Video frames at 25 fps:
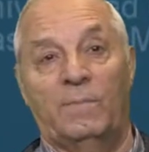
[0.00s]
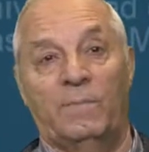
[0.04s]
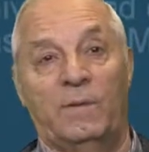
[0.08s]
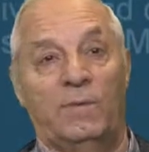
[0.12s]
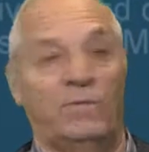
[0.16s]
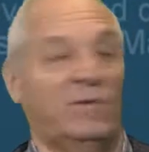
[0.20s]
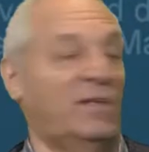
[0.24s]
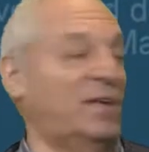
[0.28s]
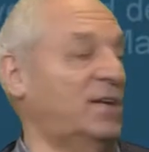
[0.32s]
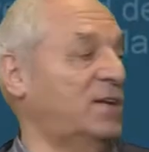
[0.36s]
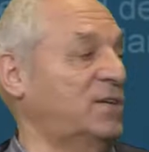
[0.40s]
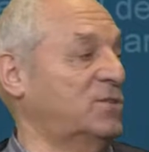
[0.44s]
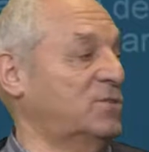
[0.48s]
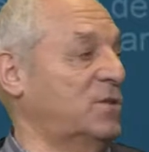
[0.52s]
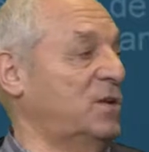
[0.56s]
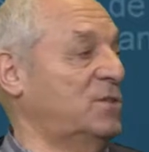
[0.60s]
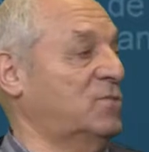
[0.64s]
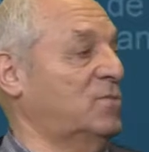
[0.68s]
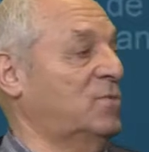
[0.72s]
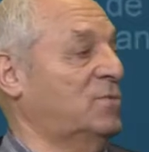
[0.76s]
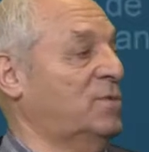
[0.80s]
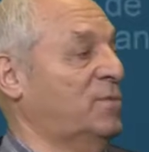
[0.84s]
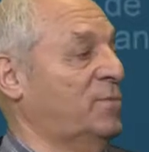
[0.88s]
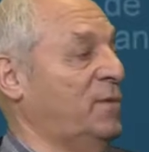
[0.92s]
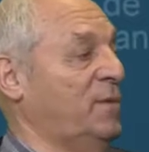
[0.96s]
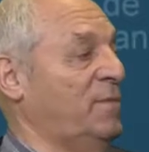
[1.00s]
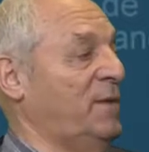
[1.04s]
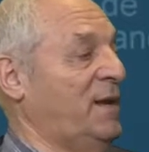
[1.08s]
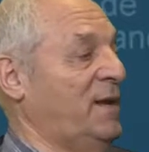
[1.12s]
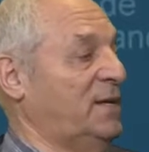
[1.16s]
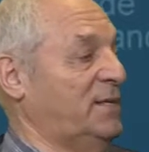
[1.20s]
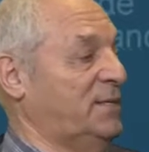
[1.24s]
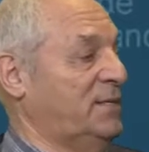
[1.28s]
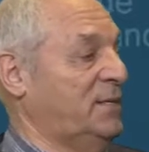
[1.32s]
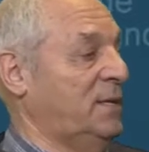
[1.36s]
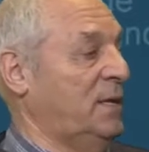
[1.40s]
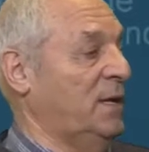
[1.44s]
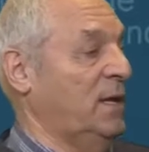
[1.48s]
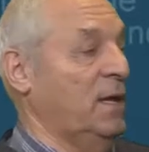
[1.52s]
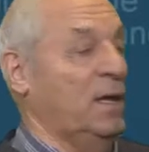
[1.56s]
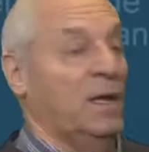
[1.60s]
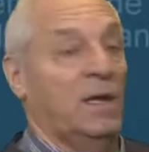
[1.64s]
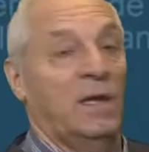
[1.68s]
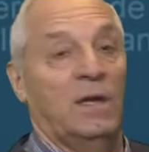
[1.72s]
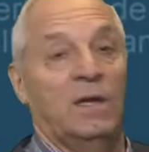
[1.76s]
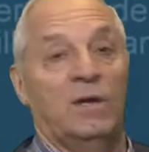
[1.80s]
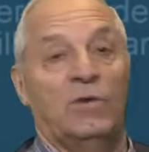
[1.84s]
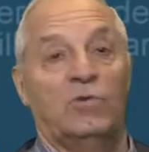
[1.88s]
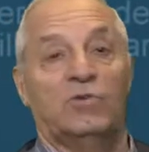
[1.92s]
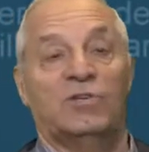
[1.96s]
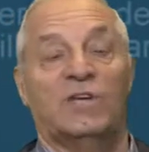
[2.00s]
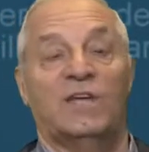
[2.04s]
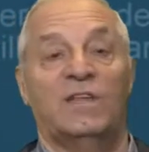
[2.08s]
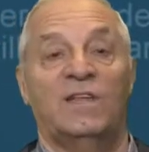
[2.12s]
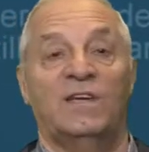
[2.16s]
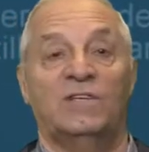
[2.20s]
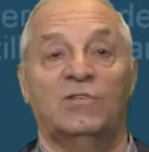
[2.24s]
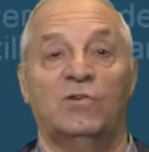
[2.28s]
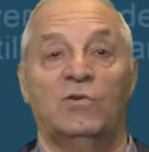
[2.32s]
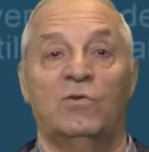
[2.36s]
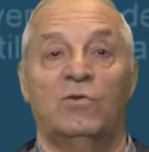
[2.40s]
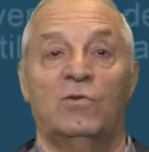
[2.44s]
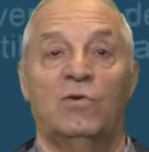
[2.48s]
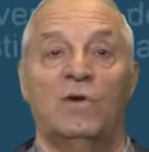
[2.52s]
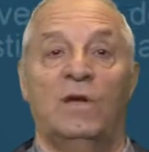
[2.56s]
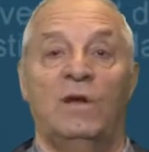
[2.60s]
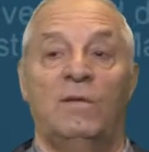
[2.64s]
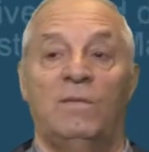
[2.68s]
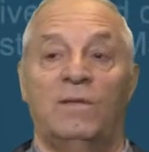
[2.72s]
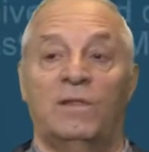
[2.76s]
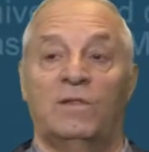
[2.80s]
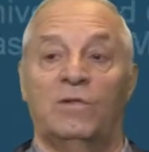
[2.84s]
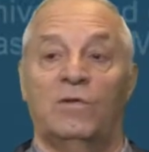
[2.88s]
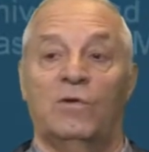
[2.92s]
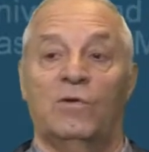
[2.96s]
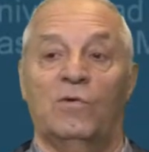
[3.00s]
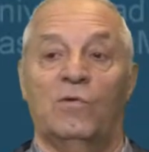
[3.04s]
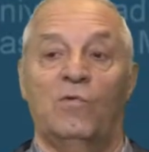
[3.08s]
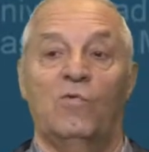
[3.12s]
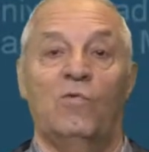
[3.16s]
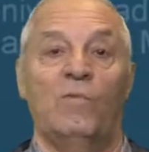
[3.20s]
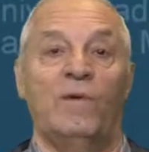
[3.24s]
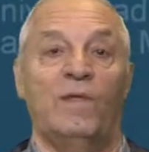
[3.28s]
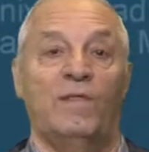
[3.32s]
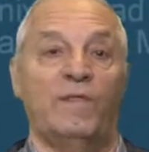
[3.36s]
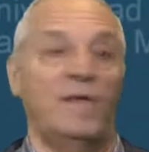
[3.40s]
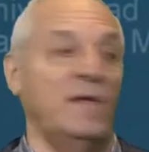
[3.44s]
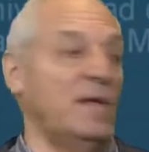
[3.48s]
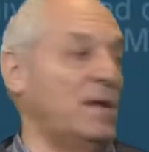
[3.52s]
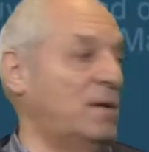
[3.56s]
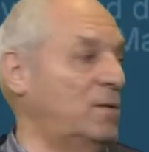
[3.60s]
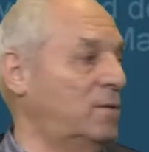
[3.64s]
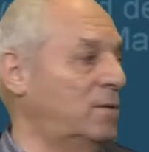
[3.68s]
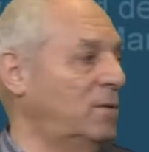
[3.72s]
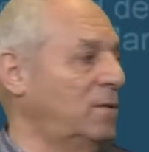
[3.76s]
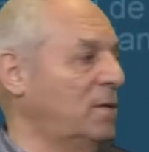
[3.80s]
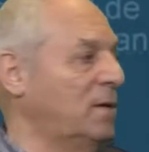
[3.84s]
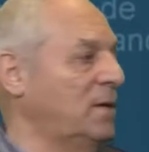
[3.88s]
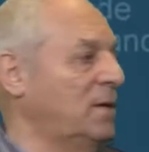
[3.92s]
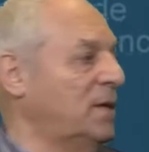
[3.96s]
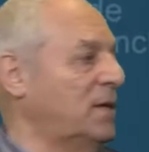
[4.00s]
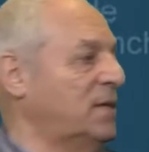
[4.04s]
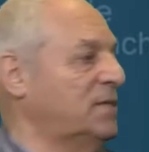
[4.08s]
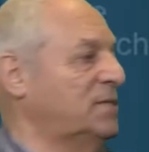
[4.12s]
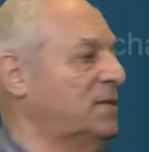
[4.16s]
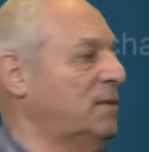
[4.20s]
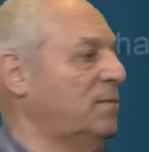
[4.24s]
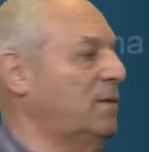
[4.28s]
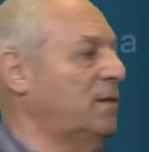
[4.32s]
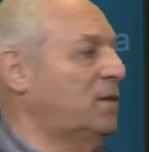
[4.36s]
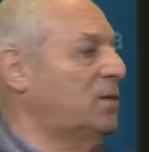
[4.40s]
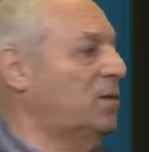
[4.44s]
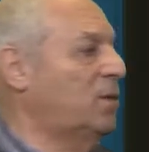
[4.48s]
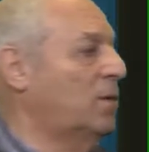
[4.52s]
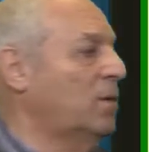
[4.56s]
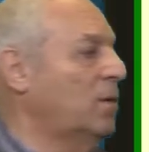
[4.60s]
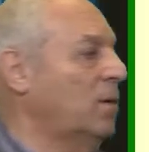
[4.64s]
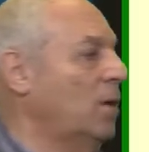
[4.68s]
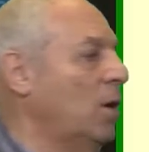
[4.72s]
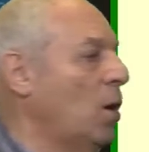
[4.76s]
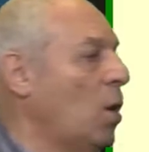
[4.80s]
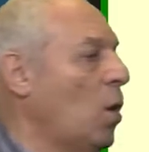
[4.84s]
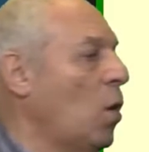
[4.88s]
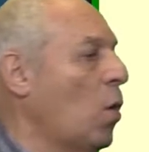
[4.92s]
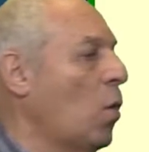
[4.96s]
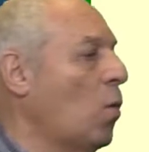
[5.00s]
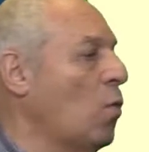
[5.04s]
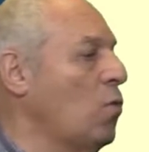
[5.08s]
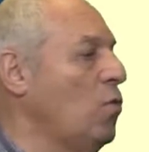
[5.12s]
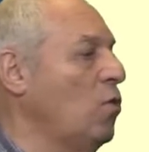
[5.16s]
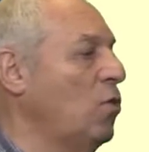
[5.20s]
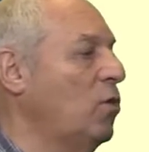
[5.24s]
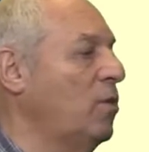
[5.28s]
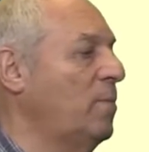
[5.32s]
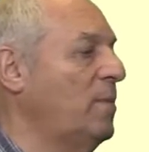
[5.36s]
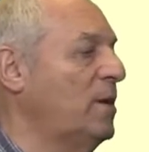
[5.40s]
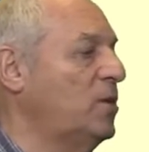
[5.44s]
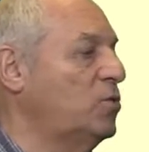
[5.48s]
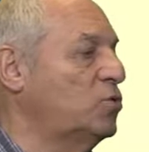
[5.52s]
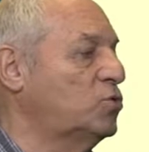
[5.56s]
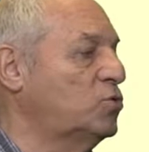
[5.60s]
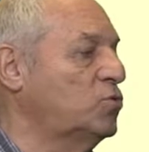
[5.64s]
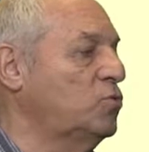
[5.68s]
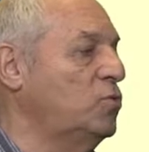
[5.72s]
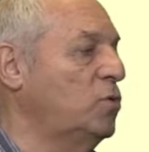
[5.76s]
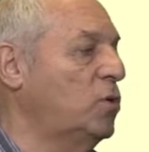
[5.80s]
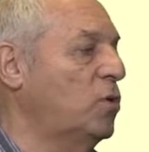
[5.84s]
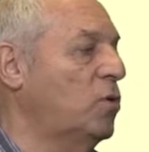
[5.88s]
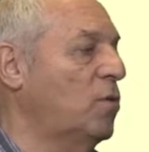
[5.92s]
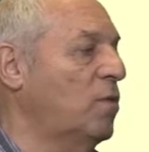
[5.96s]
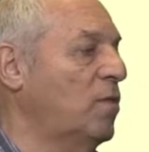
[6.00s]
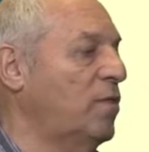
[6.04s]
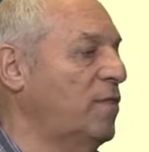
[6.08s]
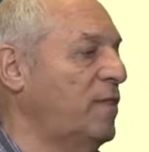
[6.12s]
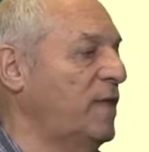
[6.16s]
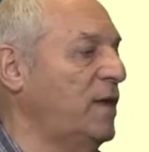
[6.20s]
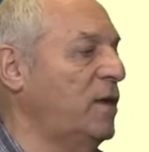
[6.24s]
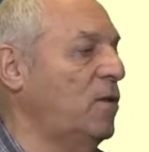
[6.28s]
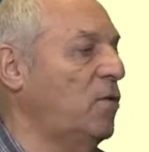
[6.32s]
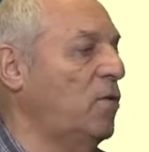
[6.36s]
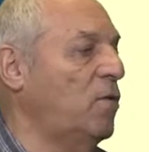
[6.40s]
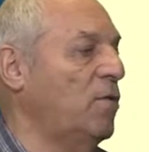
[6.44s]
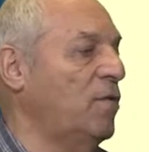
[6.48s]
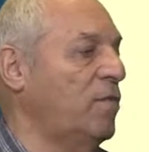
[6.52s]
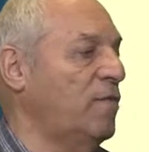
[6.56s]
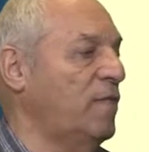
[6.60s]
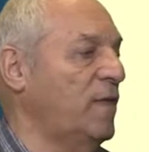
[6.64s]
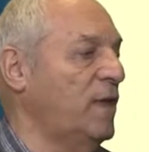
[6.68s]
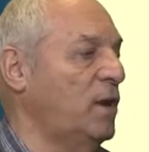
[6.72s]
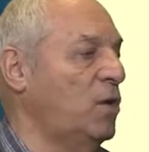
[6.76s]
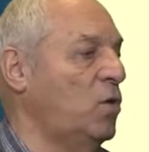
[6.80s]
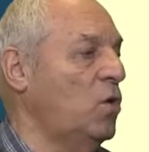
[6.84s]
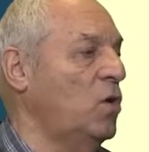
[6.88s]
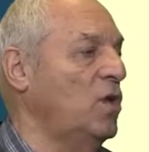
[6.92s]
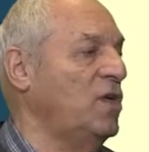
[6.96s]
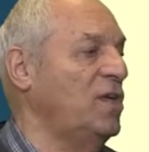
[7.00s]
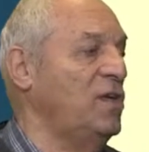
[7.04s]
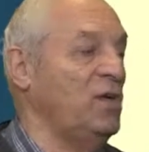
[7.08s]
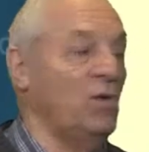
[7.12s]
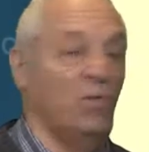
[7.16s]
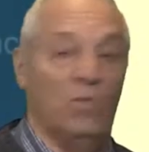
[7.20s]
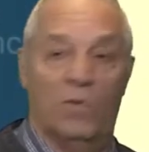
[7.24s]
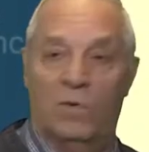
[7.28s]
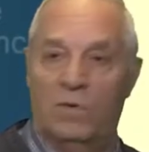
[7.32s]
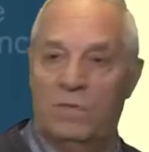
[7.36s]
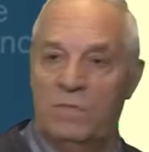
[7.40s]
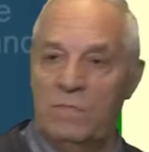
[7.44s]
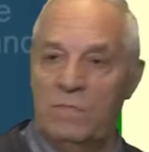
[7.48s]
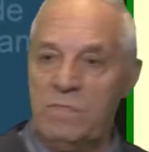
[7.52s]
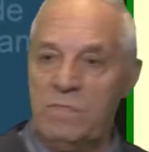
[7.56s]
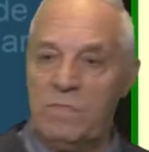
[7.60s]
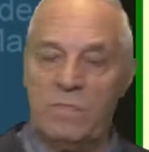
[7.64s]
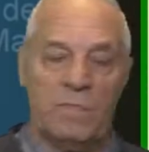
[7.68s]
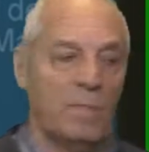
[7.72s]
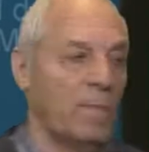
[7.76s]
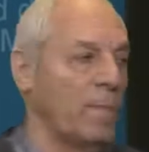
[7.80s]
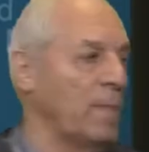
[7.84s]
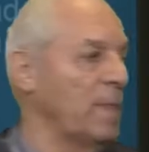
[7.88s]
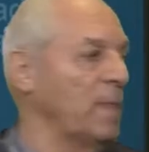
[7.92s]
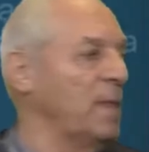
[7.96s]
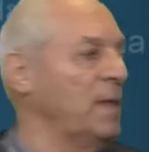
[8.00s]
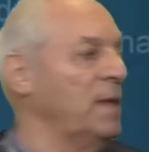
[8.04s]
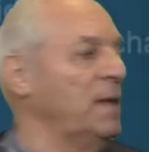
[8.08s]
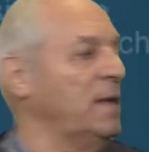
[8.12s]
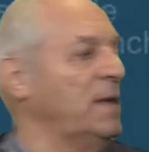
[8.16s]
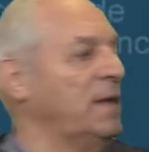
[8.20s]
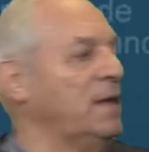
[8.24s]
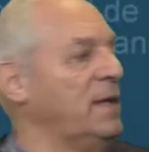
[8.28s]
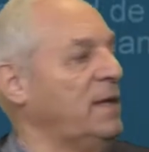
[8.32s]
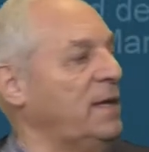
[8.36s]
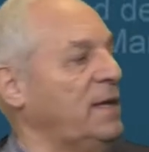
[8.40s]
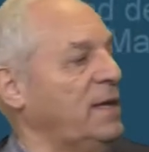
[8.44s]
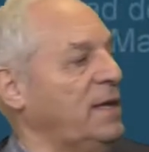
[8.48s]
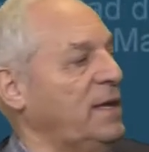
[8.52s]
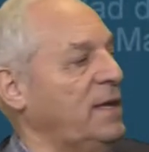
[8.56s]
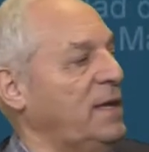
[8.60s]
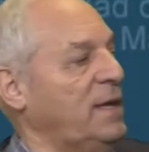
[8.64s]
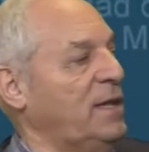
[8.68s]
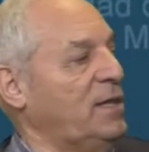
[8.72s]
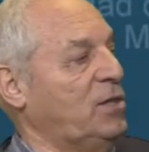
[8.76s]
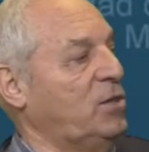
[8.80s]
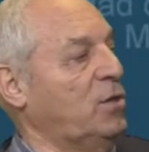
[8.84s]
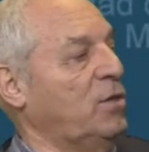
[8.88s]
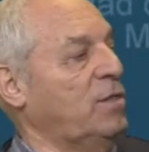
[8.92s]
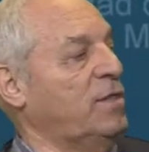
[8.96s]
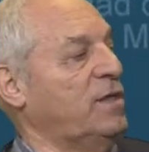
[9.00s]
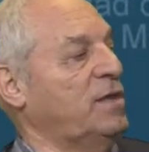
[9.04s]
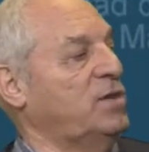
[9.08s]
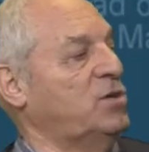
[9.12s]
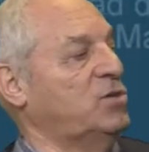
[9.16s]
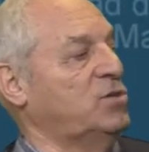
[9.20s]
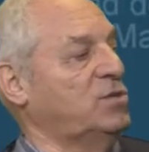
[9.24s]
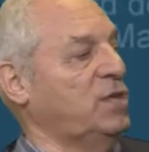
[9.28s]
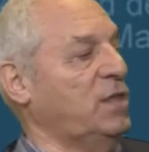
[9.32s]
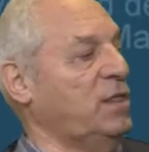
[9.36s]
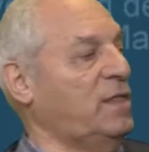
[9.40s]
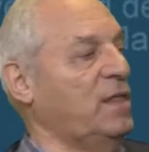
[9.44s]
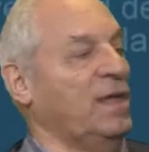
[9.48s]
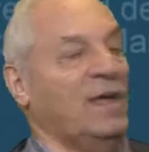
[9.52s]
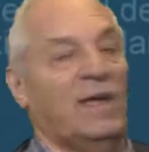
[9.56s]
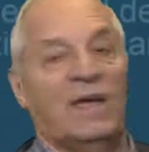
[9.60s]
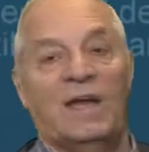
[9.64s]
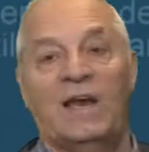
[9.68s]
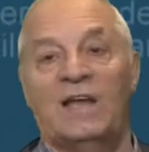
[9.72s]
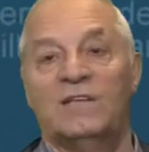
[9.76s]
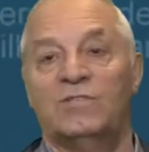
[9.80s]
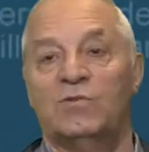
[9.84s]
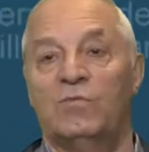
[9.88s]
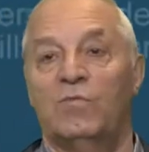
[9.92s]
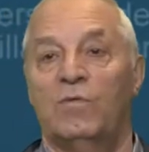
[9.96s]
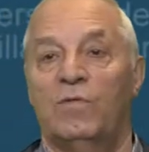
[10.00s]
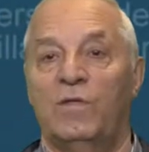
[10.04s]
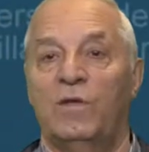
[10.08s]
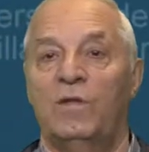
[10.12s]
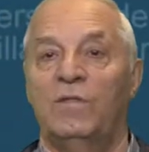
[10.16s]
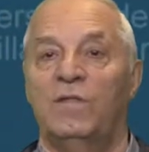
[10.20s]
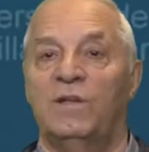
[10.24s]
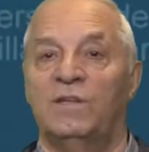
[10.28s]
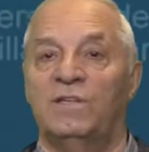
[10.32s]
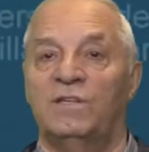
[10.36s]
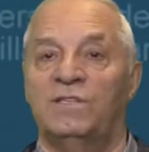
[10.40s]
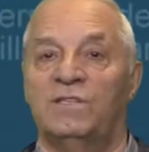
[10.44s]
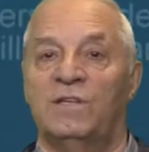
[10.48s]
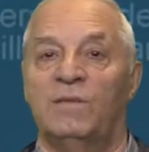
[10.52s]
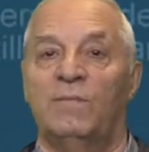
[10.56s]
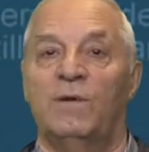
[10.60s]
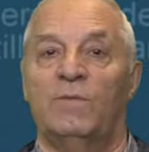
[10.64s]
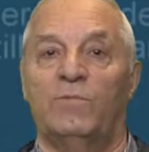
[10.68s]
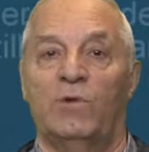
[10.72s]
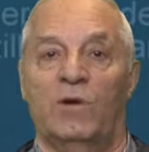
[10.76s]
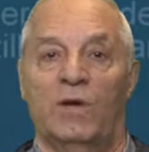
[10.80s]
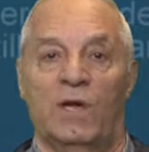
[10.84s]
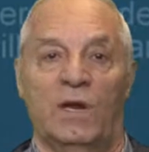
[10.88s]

If we eliminate the 4 columns that we have used to pivot, which are the 4 first, we only keep the vector v5, which is the vector 1 1 0 0 1.